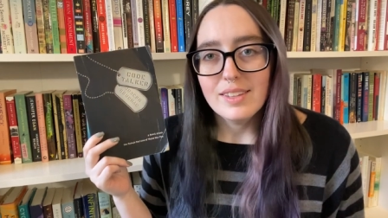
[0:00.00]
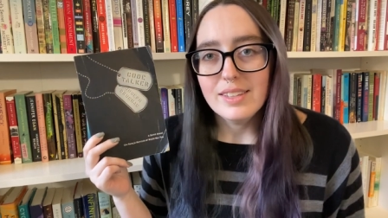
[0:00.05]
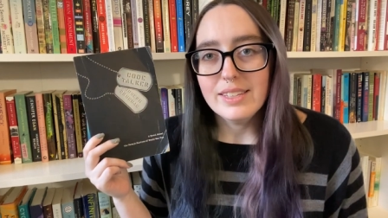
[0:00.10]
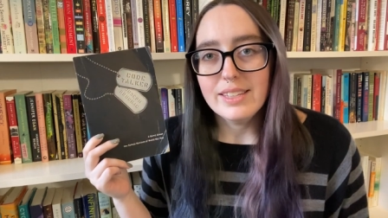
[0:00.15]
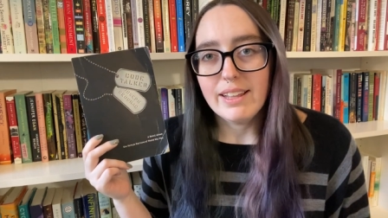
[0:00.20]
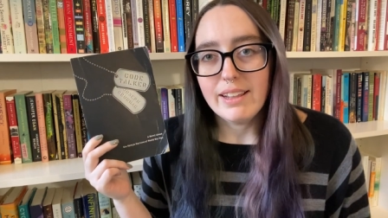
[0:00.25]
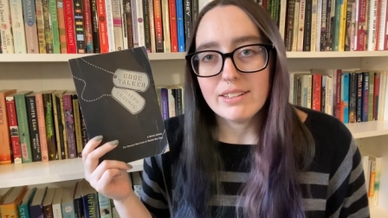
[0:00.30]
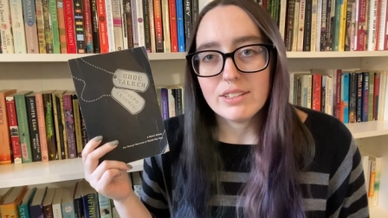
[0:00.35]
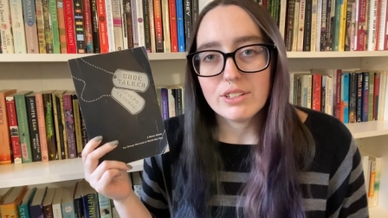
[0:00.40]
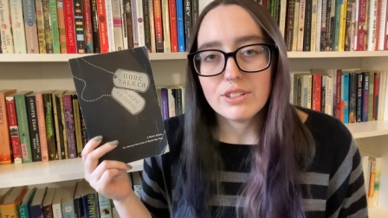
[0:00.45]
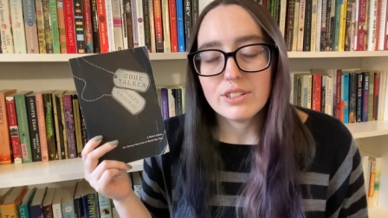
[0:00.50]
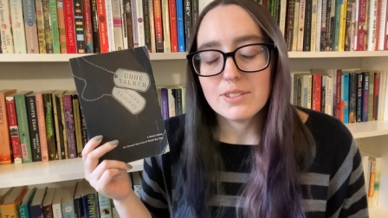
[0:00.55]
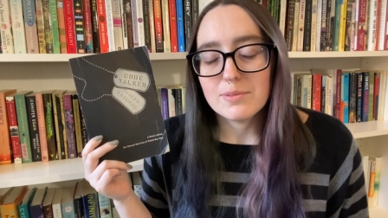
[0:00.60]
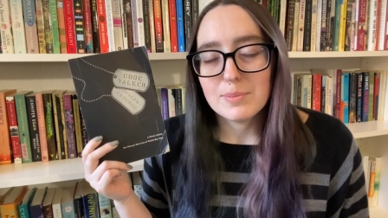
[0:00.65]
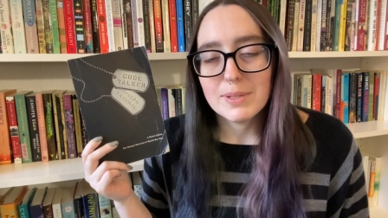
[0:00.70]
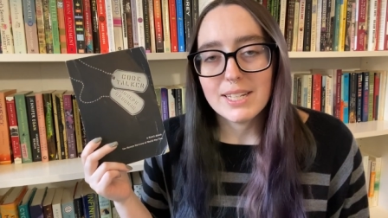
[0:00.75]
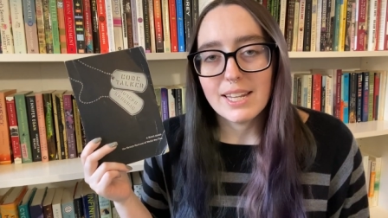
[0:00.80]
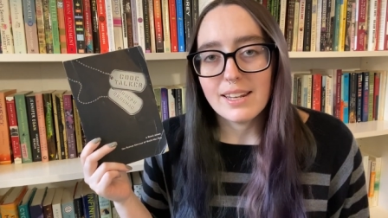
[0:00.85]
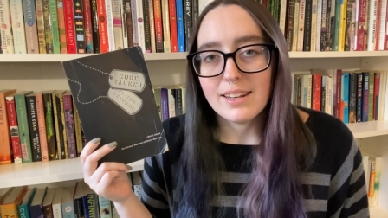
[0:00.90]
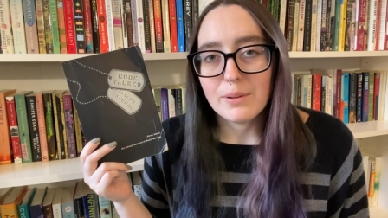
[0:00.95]
Ned could have
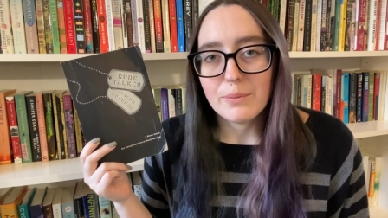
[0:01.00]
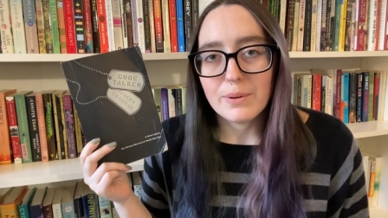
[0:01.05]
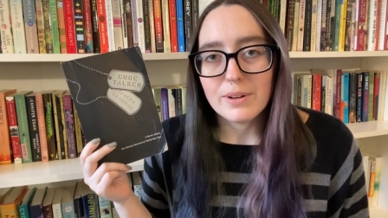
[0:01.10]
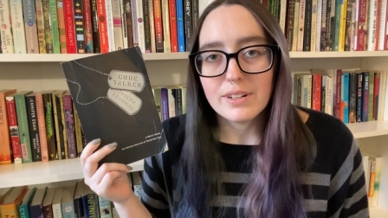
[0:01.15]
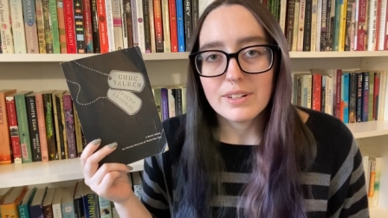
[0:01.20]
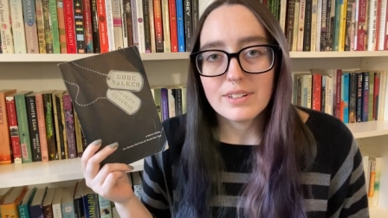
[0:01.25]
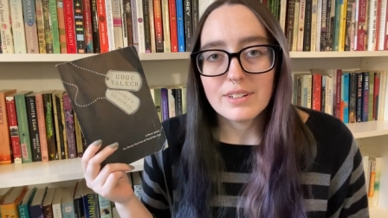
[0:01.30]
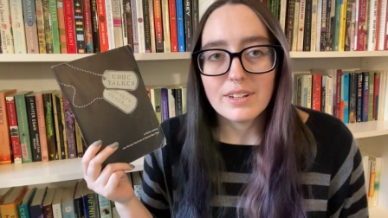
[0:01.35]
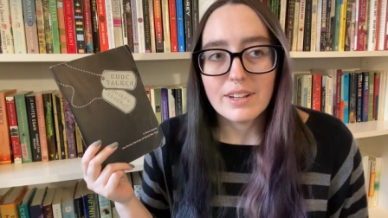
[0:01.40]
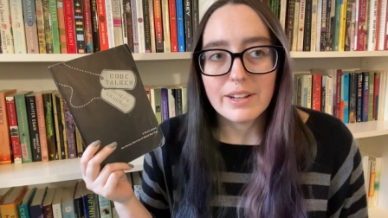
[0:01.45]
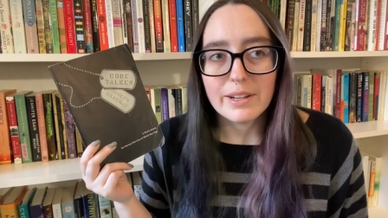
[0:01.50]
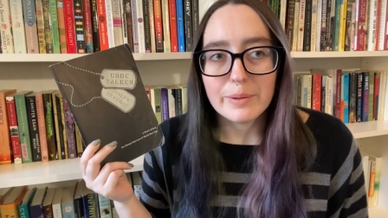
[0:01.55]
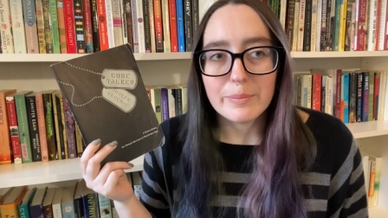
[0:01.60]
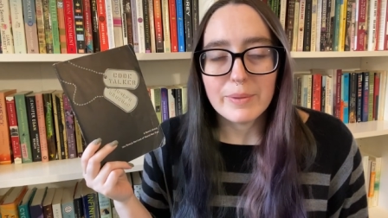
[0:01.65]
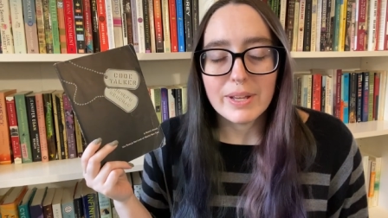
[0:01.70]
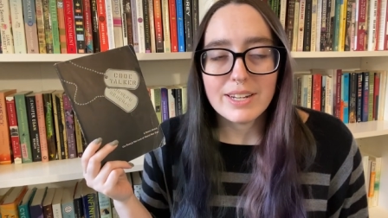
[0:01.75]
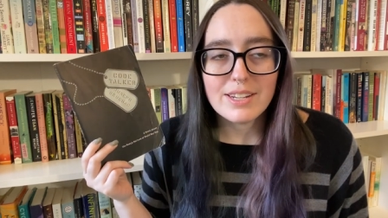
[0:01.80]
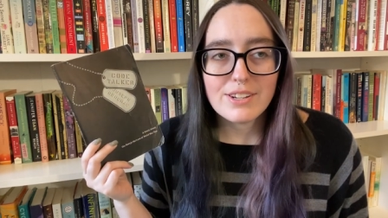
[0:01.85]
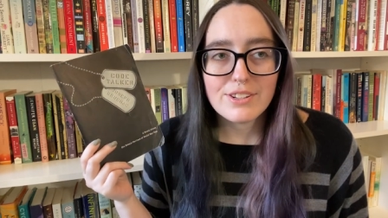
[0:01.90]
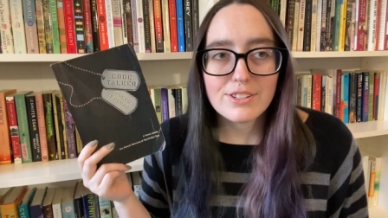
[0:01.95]
been anyone. Um,
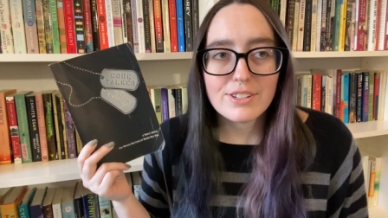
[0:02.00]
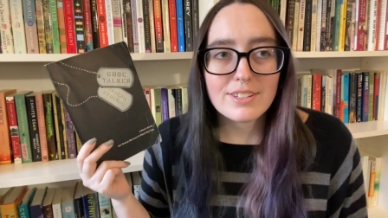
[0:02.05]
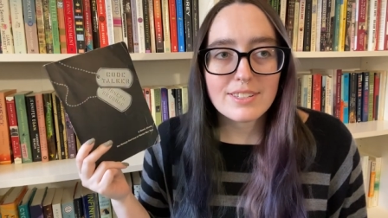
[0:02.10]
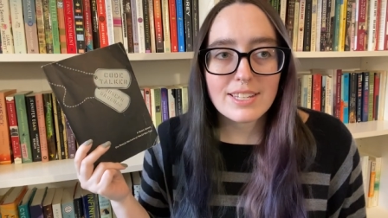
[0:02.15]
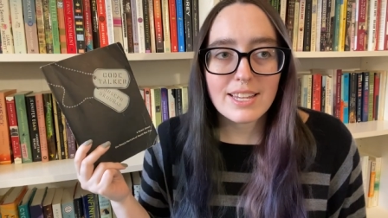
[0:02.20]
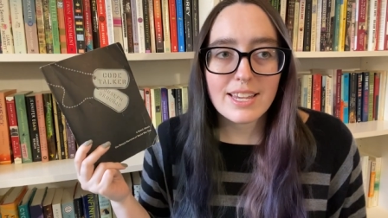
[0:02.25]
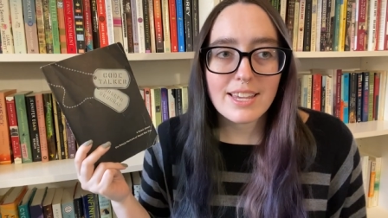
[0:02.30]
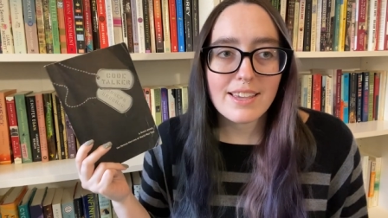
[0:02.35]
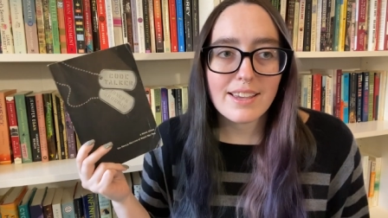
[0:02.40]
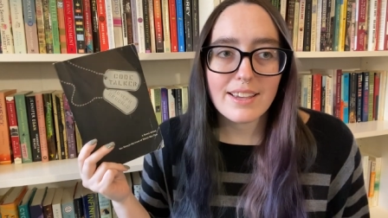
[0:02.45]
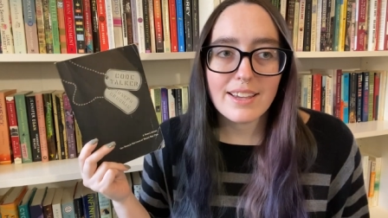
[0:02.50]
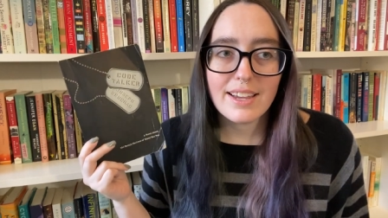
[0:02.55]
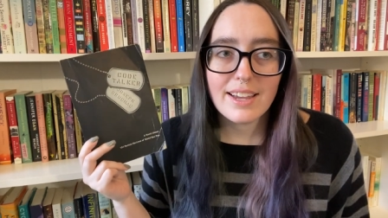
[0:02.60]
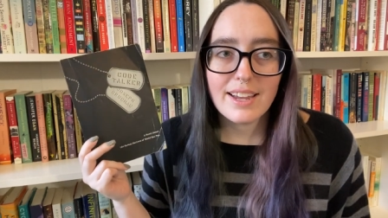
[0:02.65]
and it's just like,